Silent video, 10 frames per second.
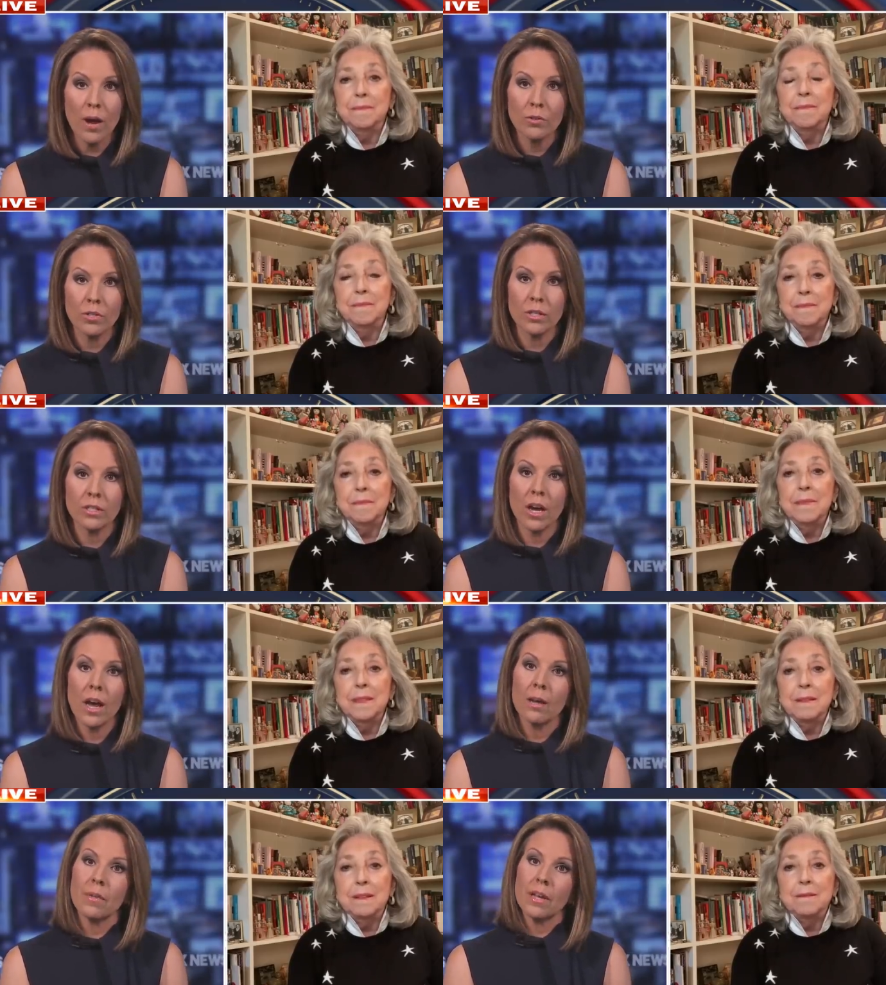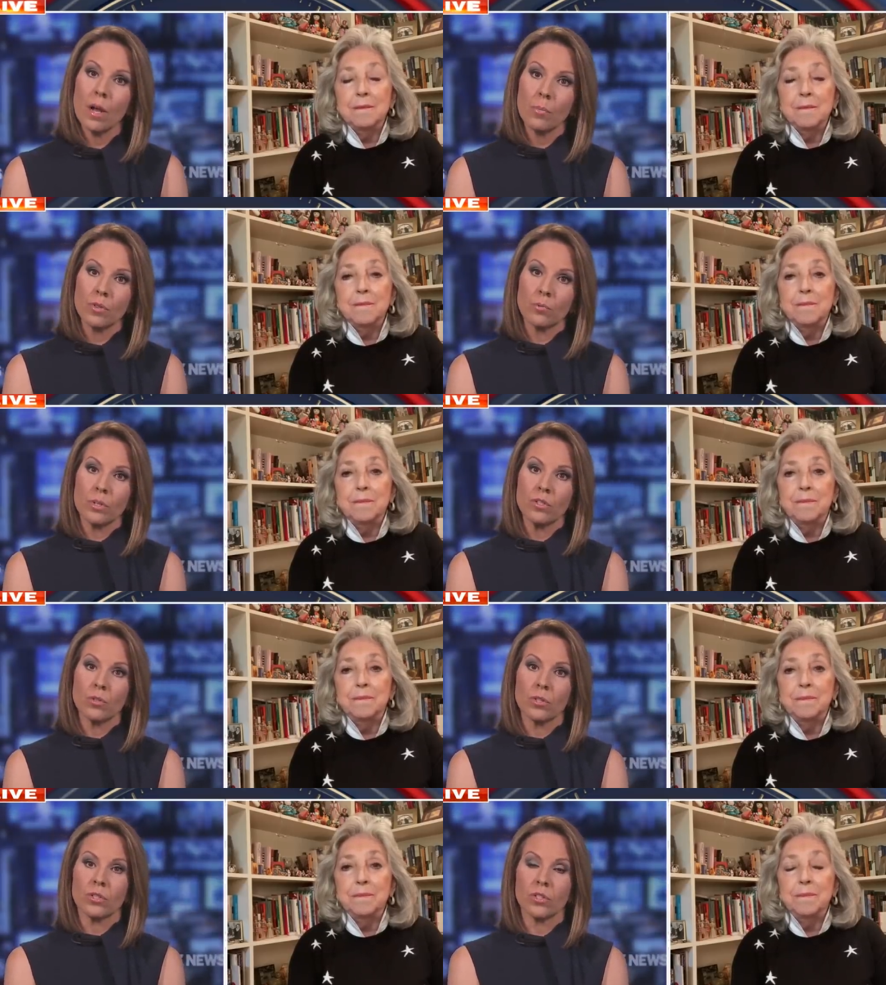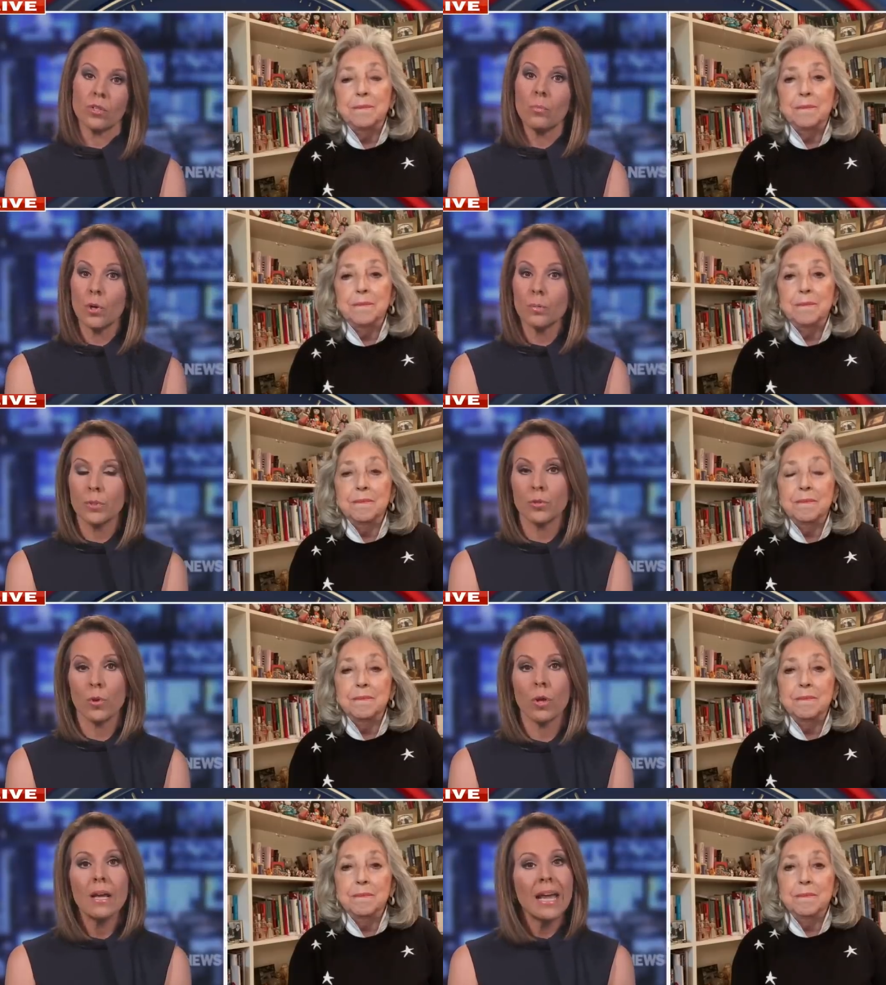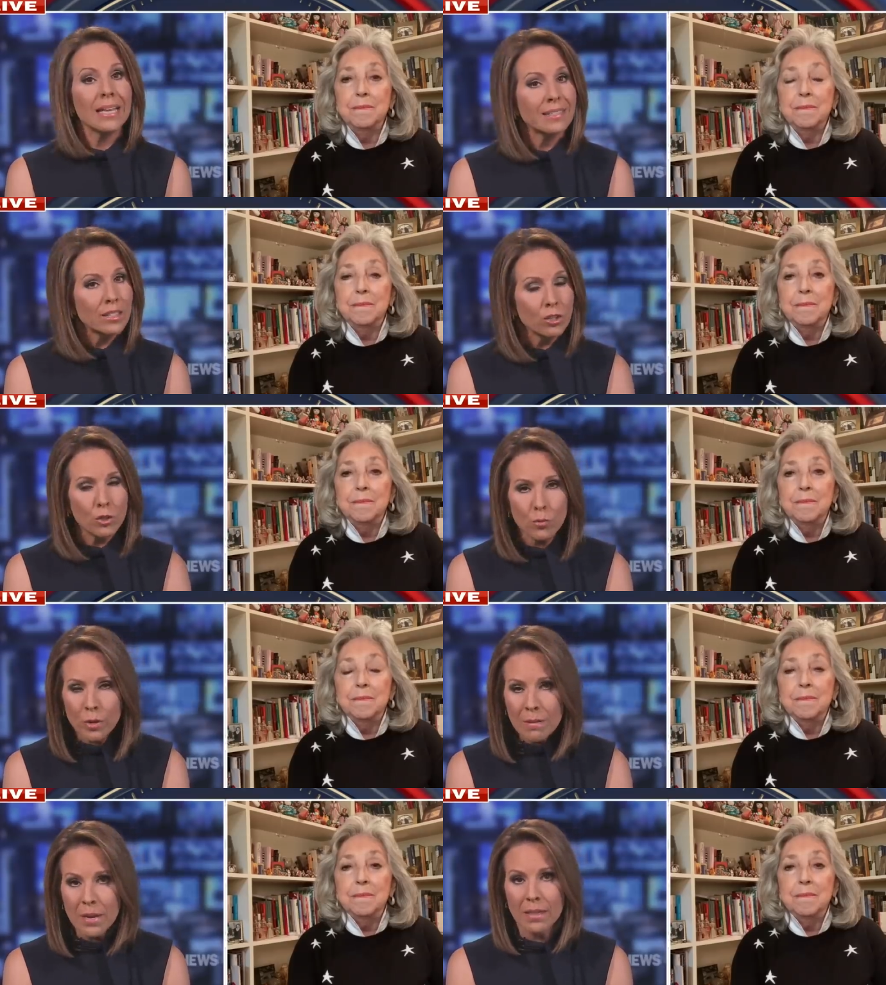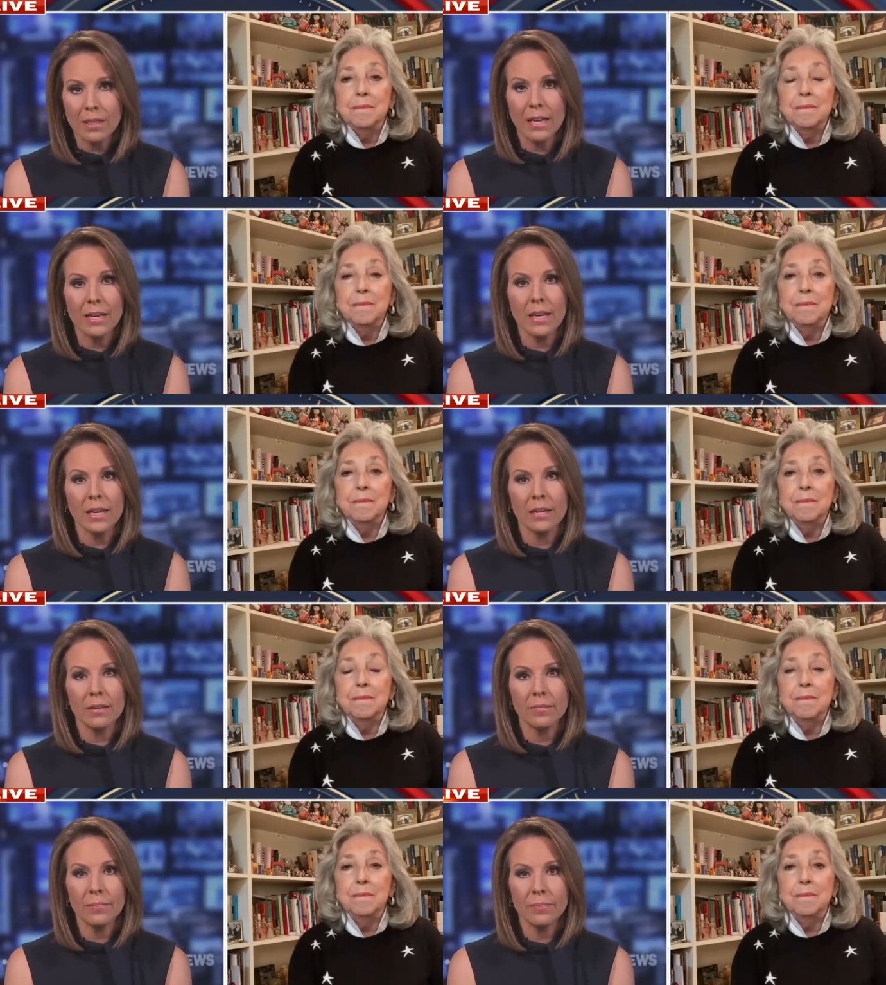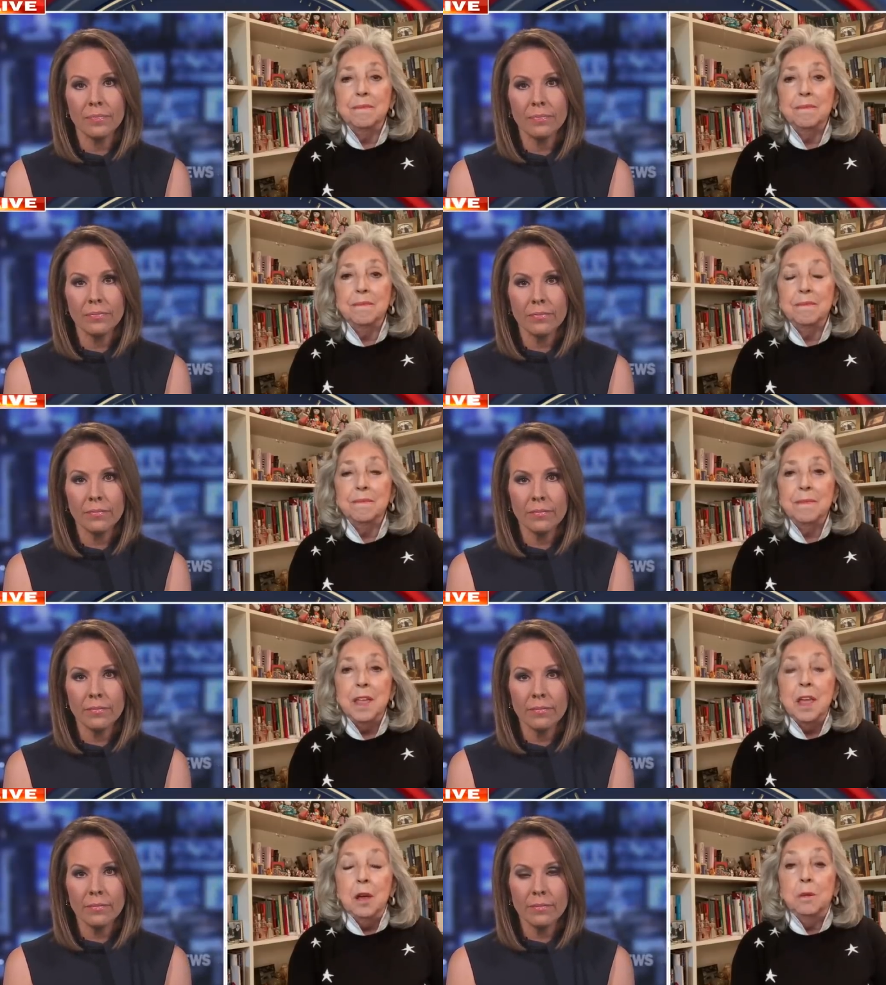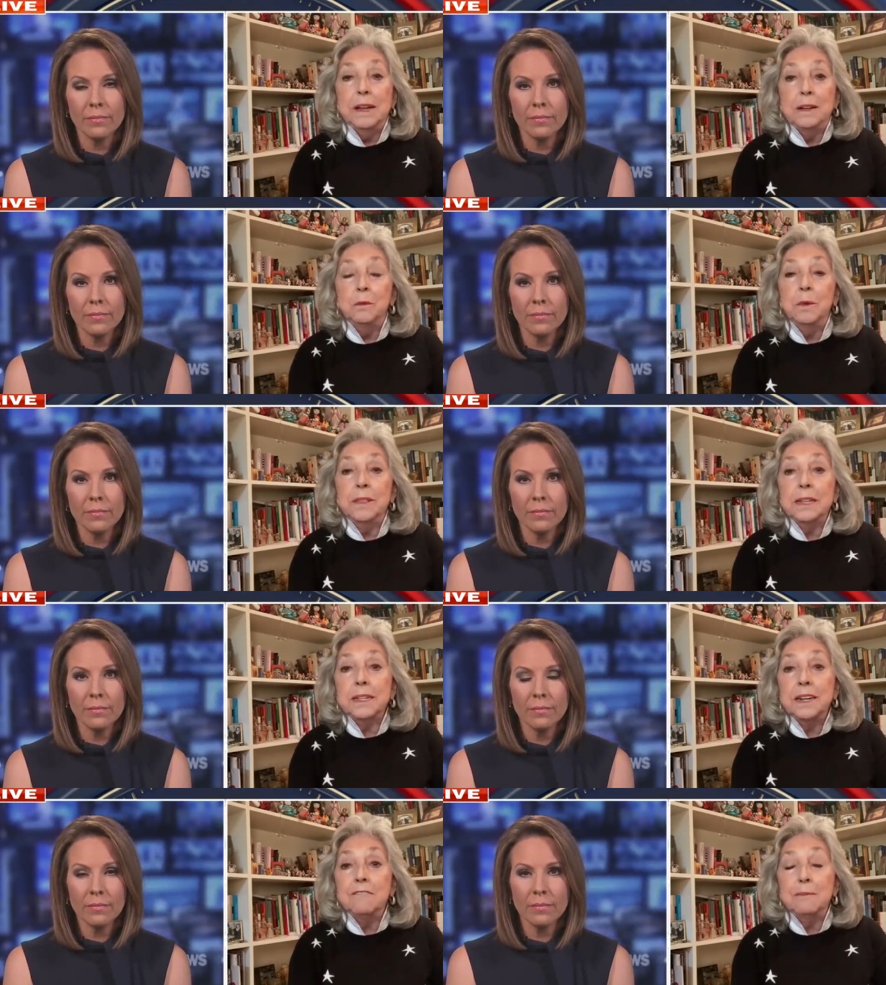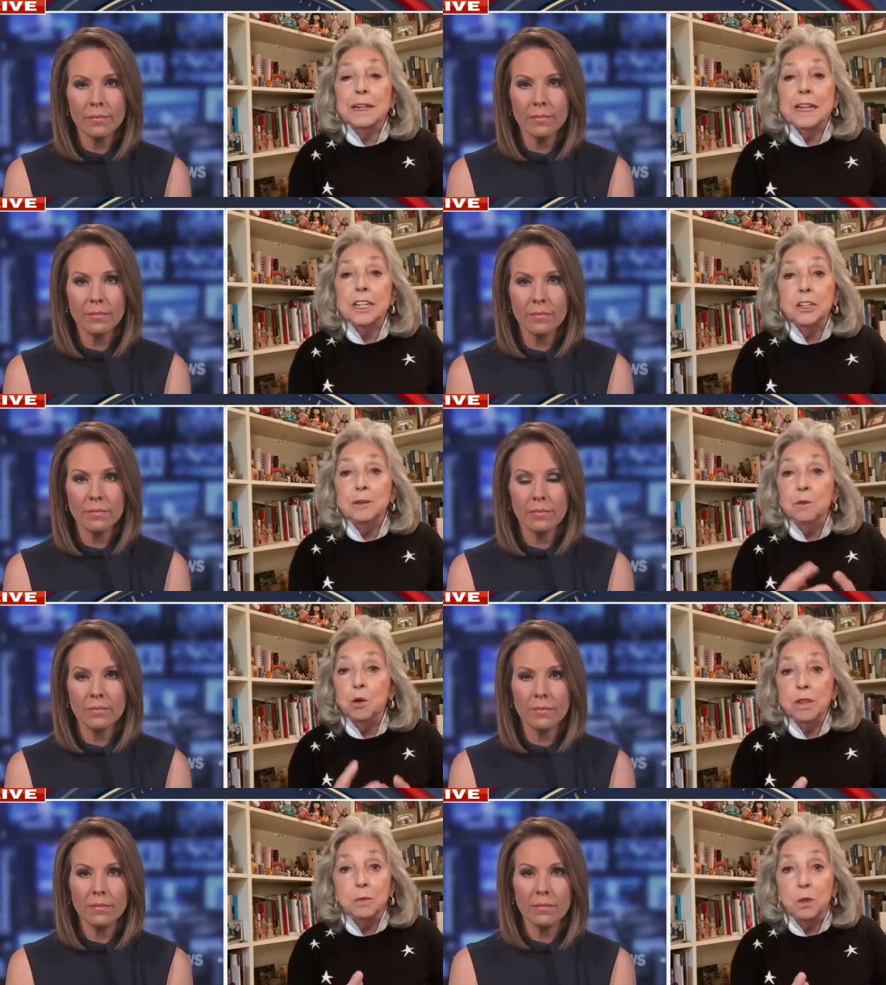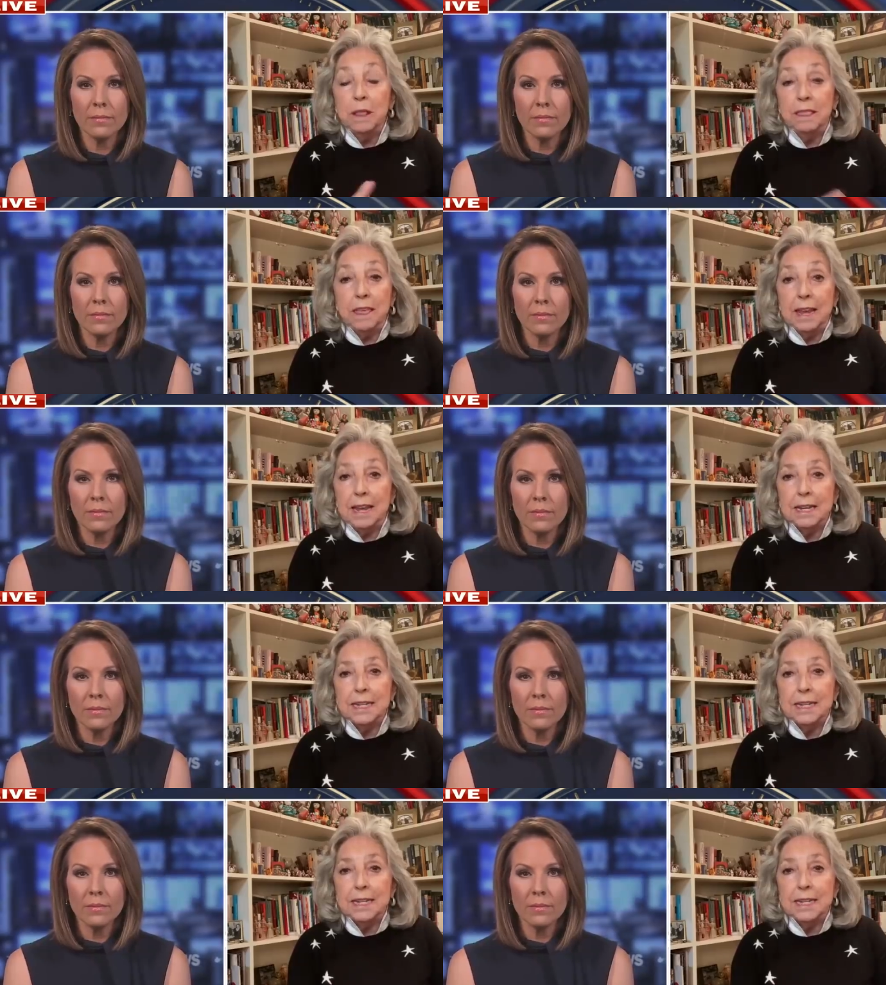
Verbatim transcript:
Speaker 1: hours at a time, and help with the resources that the Border Patrol is screaming that they need?
Speaker 2: Well, this government can do more than one thing at a